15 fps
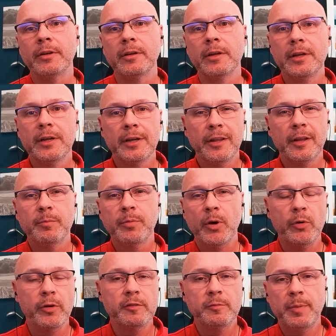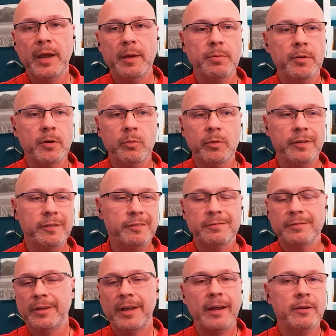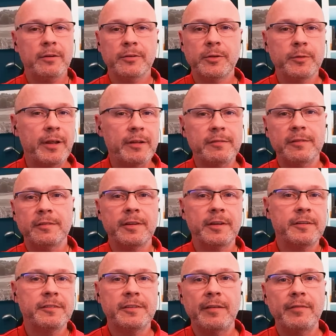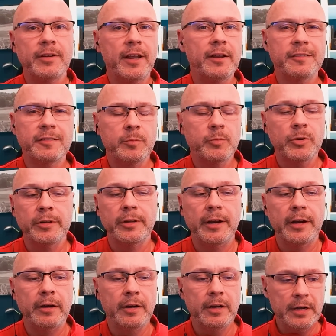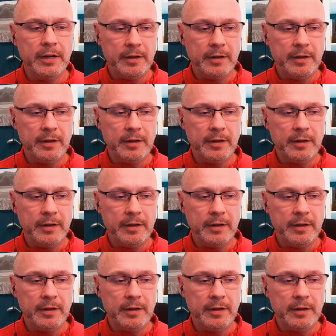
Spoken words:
I think Brody's paper was, 2006, 7, 8, somewhere in there.